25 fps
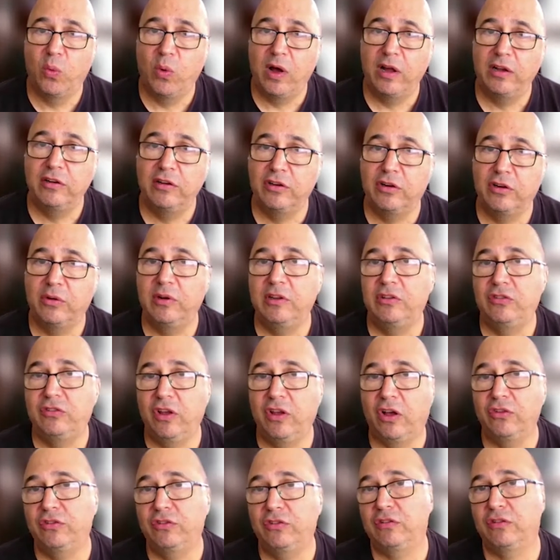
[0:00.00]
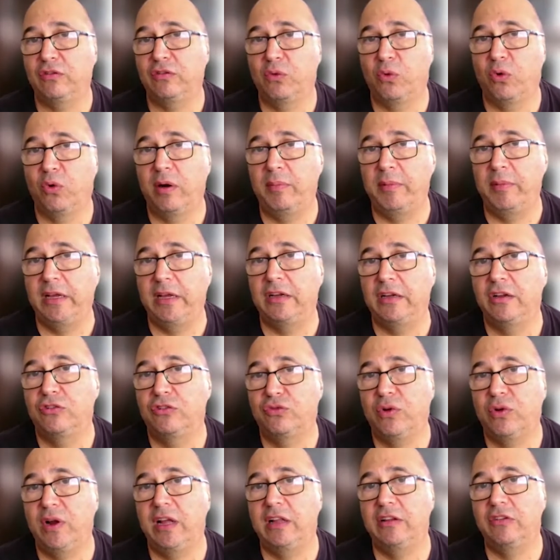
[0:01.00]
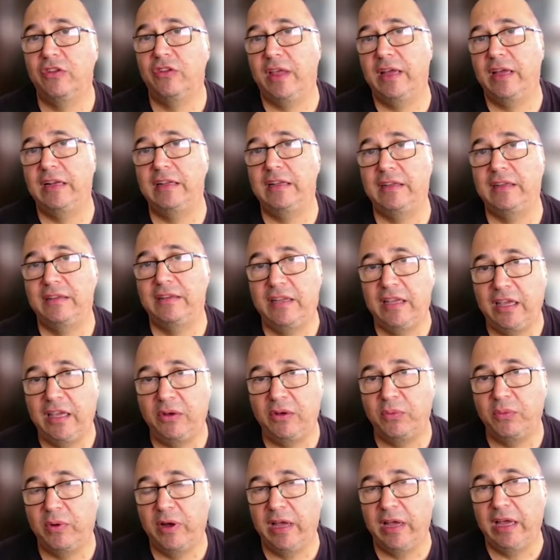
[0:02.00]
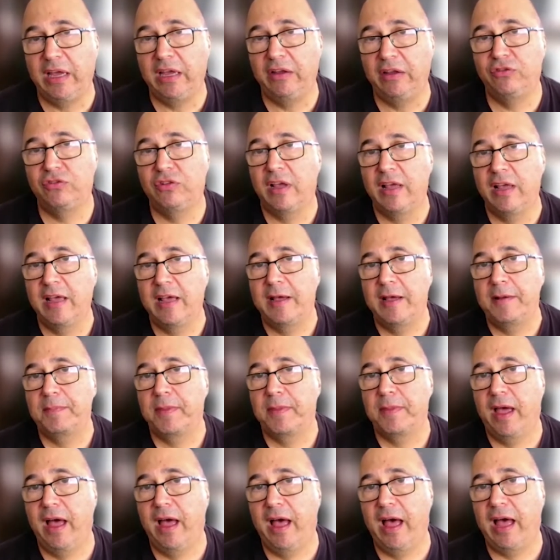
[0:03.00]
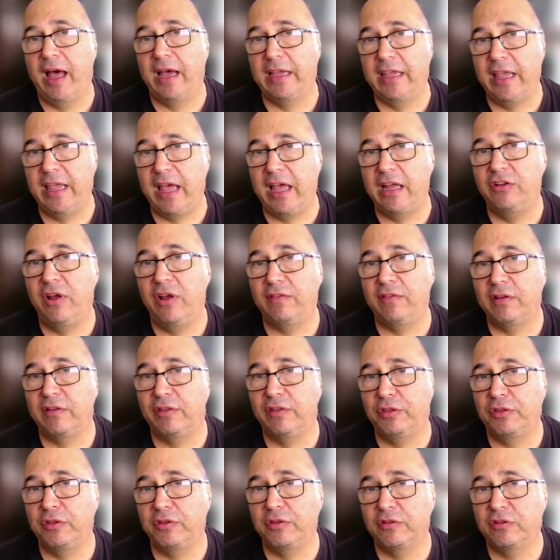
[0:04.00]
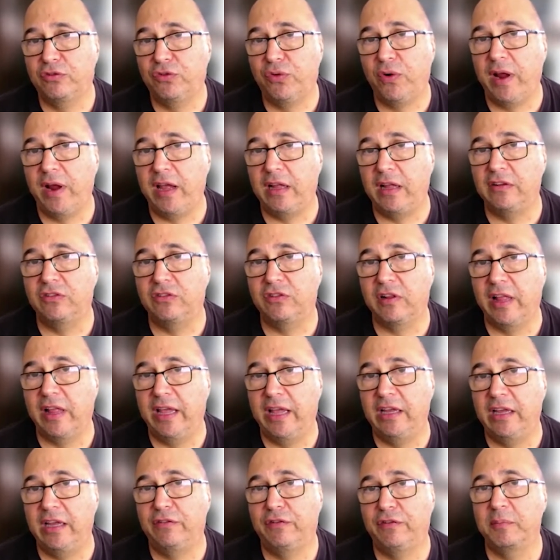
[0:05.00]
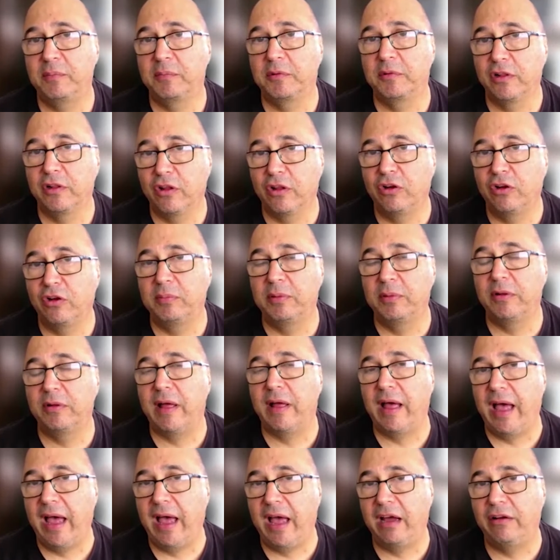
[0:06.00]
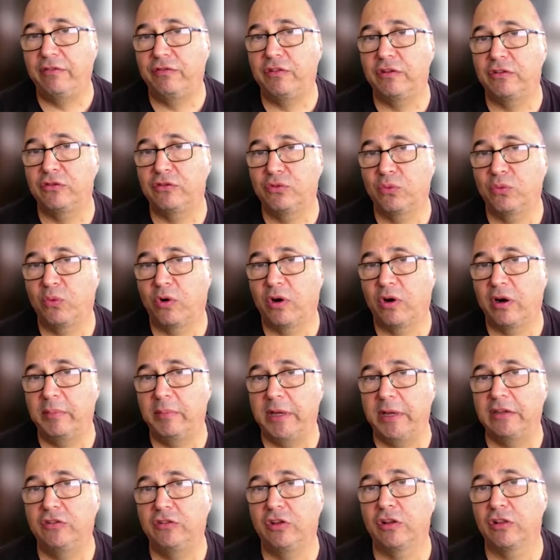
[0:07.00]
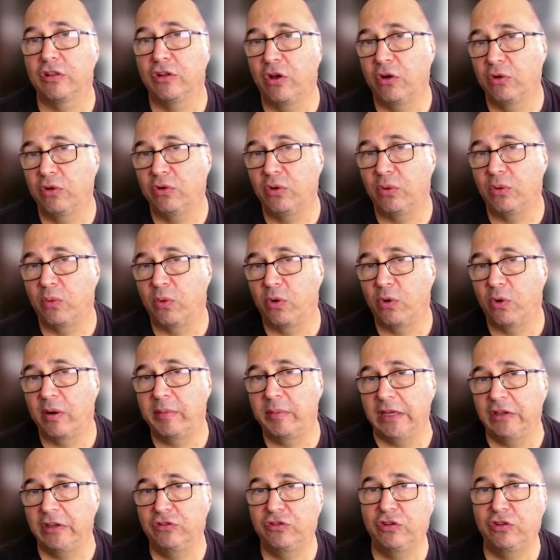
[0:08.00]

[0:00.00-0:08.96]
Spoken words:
1 degree Celsius of warming translate into these heat waves, again, you have to translate from global average warming to local warming.